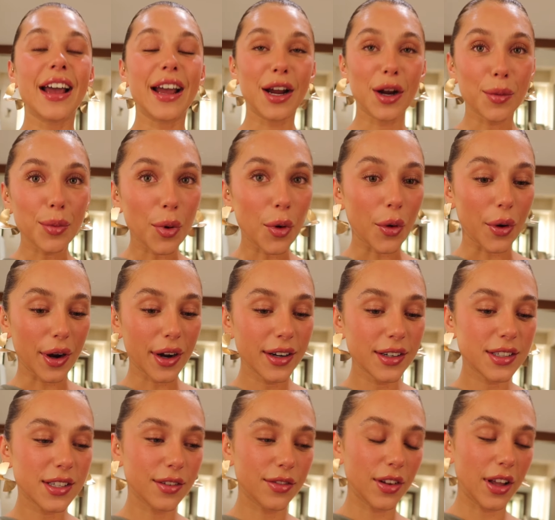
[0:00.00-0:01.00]

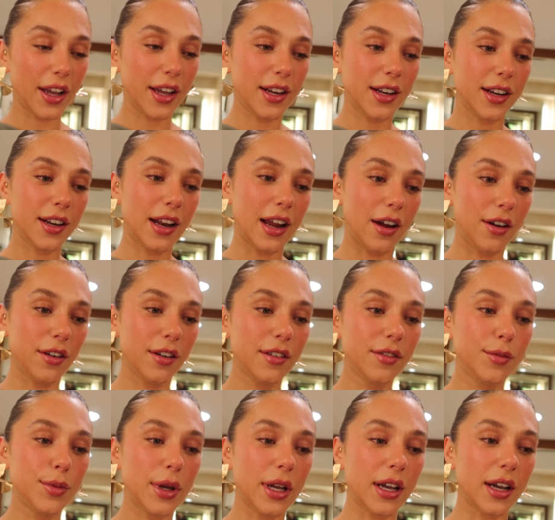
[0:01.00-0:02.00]
airport to fly in and out
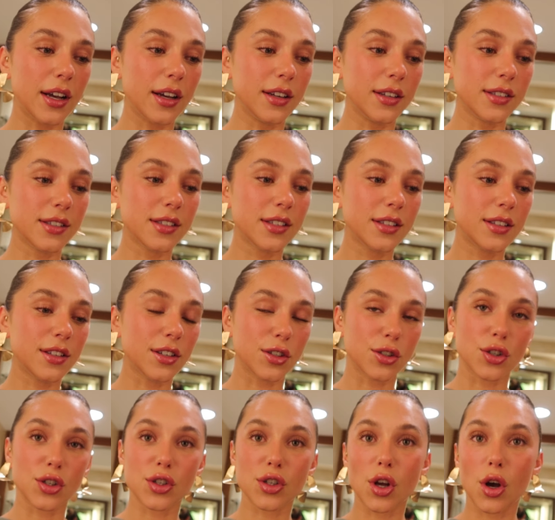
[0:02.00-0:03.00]
of, because
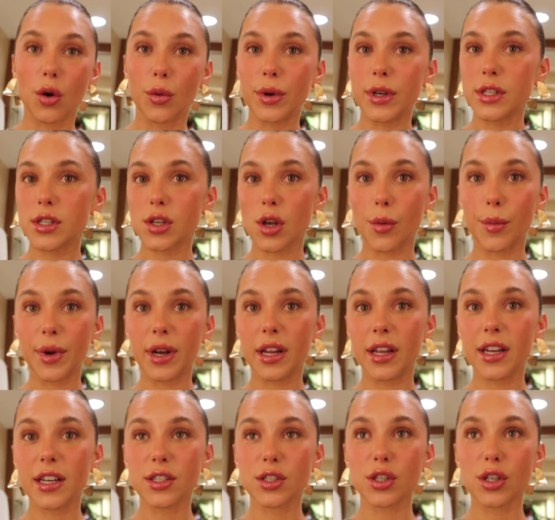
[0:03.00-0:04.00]
there's just always so
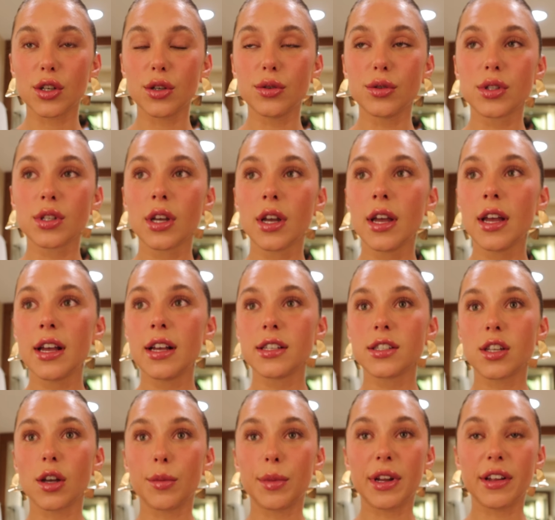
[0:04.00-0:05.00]
many issues,
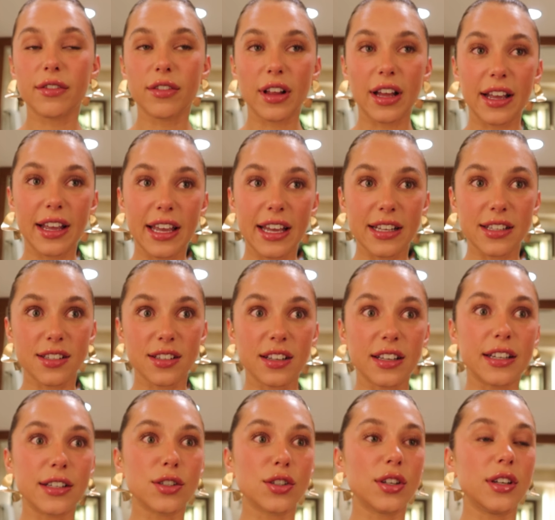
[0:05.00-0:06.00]
so many flight
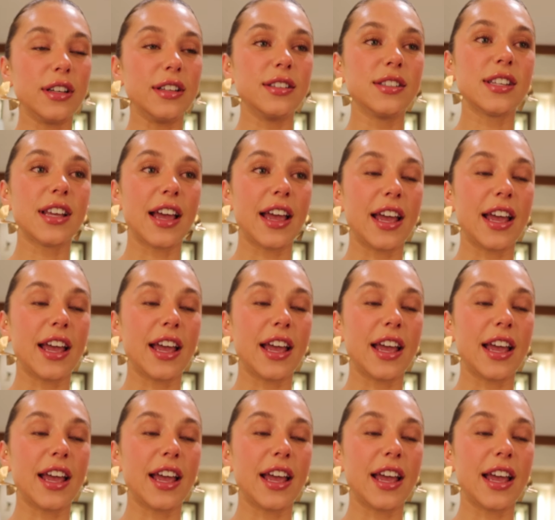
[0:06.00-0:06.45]
cancellations.